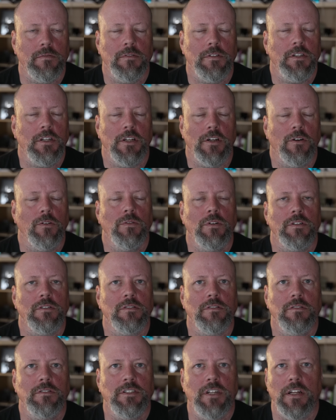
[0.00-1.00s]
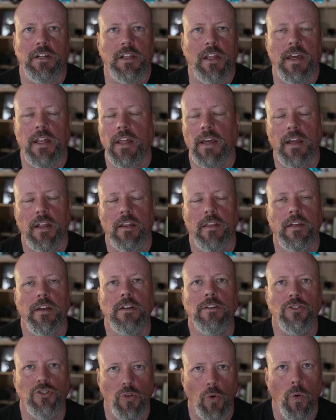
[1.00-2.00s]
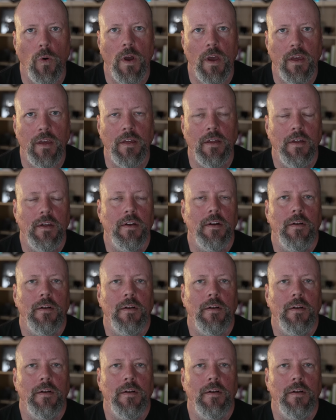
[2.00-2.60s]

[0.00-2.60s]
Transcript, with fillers: you know is titillating and they enjoy